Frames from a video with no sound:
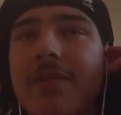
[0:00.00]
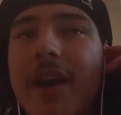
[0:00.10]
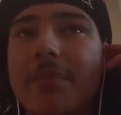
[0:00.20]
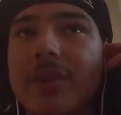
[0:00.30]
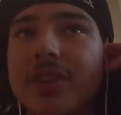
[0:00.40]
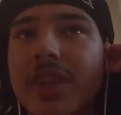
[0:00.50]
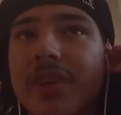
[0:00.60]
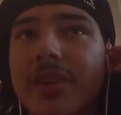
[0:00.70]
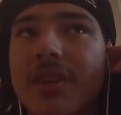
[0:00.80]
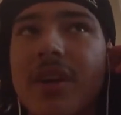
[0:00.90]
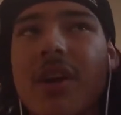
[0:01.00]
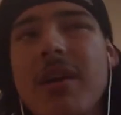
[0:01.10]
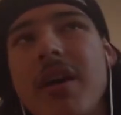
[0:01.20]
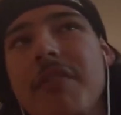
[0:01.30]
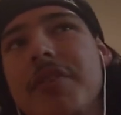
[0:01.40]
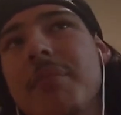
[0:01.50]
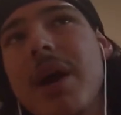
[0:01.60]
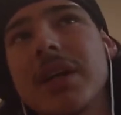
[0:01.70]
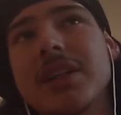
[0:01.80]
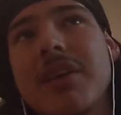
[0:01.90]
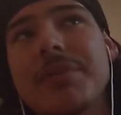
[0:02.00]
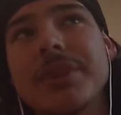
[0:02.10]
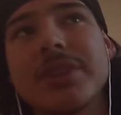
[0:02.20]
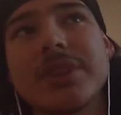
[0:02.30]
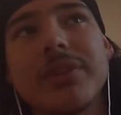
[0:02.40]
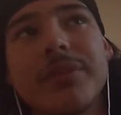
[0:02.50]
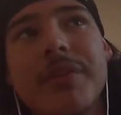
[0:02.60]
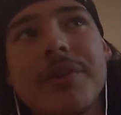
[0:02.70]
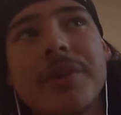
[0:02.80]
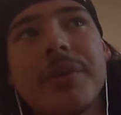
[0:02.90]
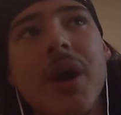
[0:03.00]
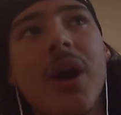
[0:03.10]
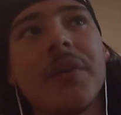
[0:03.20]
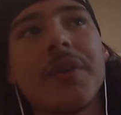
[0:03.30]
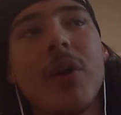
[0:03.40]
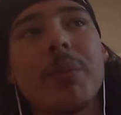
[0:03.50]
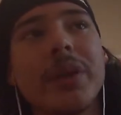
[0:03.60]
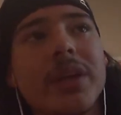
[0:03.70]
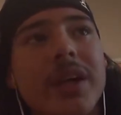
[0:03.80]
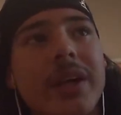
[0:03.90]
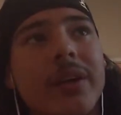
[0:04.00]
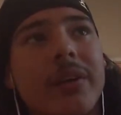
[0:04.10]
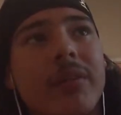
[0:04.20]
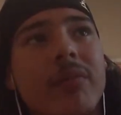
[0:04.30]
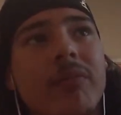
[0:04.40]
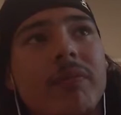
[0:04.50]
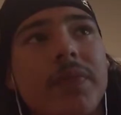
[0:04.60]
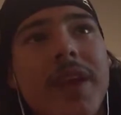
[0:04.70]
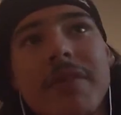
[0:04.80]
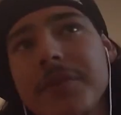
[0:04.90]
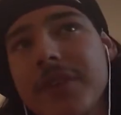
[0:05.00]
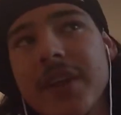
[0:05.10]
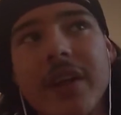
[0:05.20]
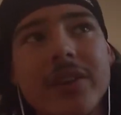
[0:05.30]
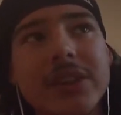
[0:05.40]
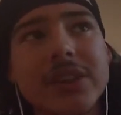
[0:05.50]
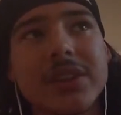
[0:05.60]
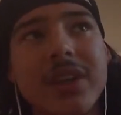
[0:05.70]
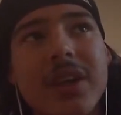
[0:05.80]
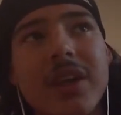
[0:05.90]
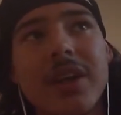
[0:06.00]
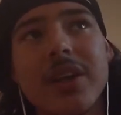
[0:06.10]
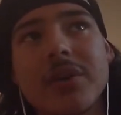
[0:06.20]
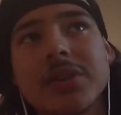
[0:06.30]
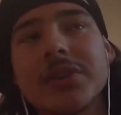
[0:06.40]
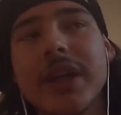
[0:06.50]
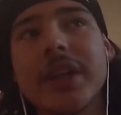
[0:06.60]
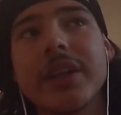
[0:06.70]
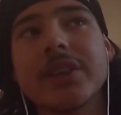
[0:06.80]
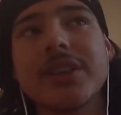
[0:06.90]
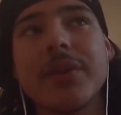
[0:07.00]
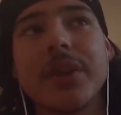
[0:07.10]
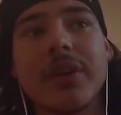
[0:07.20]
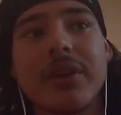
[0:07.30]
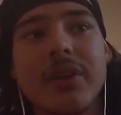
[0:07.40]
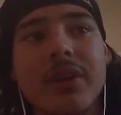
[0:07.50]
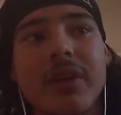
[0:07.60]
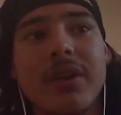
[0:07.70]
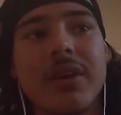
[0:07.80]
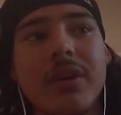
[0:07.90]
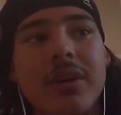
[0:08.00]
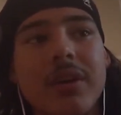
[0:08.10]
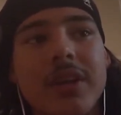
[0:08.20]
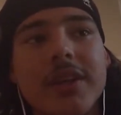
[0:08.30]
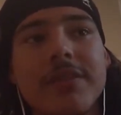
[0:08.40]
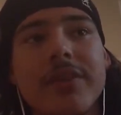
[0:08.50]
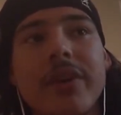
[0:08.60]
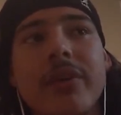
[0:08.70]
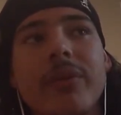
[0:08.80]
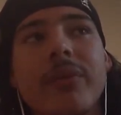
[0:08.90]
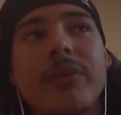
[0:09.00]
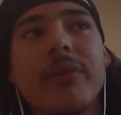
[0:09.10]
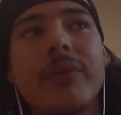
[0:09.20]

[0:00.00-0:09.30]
5% of the box office revenue on opening day. Everything else goes directly to Sony, even though